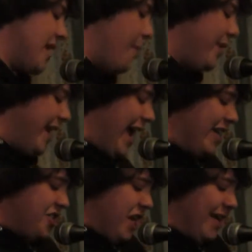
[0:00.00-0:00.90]
slapping
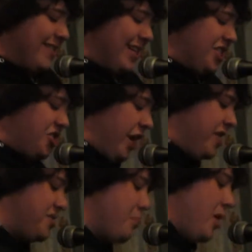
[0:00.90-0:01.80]
handshakes and
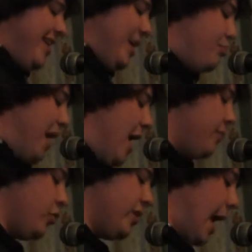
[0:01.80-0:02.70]
exchange money. get banned,
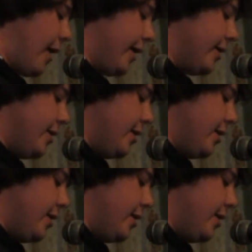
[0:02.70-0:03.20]
you got it.